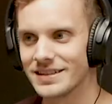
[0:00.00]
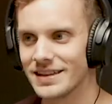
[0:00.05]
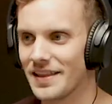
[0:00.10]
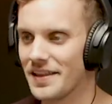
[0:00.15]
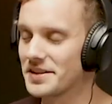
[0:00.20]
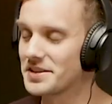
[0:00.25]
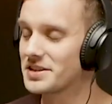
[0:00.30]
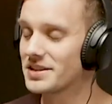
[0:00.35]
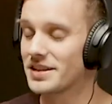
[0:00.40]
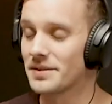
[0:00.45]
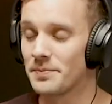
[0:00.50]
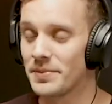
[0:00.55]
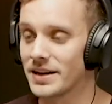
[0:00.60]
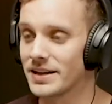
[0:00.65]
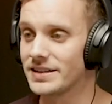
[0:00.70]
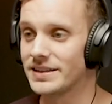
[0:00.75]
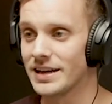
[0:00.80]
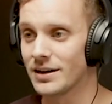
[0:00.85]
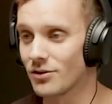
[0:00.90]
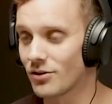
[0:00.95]
and this is the
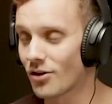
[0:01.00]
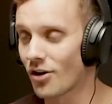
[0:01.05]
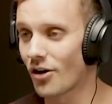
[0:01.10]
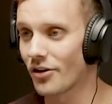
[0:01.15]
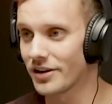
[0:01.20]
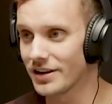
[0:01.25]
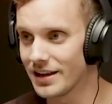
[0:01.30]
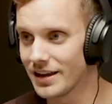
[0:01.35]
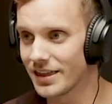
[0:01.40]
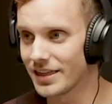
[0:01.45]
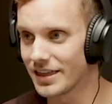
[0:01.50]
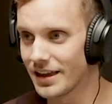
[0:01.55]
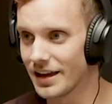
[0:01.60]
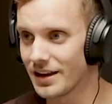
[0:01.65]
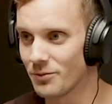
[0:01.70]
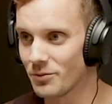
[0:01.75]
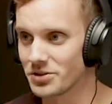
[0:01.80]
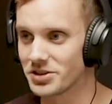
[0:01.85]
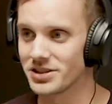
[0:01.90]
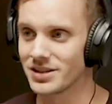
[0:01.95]
big Dale Carnegie
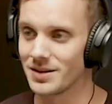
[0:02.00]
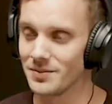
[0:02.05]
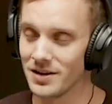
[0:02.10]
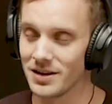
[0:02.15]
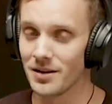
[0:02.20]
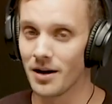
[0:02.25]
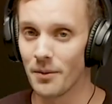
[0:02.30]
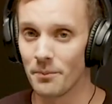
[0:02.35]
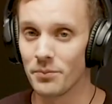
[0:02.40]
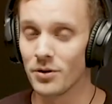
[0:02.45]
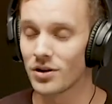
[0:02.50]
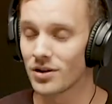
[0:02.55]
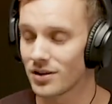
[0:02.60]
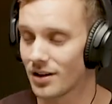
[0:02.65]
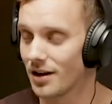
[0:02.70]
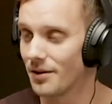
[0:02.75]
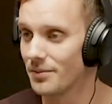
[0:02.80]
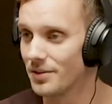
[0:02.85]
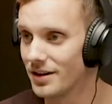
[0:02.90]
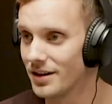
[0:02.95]
thing, which is going to be a book
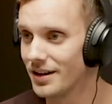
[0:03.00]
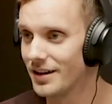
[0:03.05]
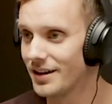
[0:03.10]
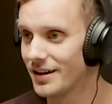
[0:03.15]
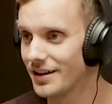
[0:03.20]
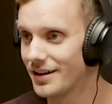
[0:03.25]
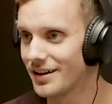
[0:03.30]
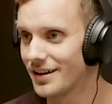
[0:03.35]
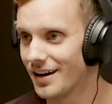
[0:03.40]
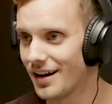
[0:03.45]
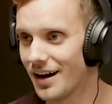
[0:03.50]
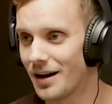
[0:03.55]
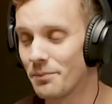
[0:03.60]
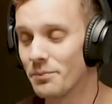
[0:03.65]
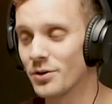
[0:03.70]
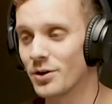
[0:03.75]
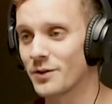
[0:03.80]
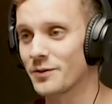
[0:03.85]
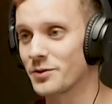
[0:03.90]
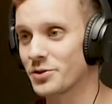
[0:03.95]
club
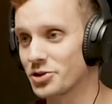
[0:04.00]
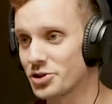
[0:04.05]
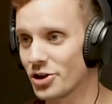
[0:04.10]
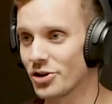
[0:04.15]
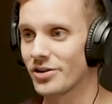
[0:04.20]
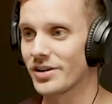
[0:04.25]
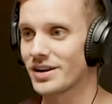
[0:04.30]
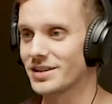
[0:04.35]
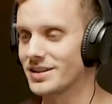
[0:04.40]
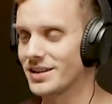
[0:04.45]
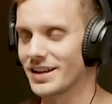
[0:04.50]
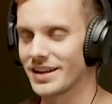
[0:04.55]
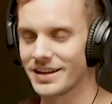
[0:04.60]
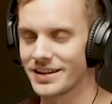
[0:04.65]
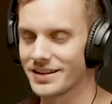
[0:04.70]
book for sure, because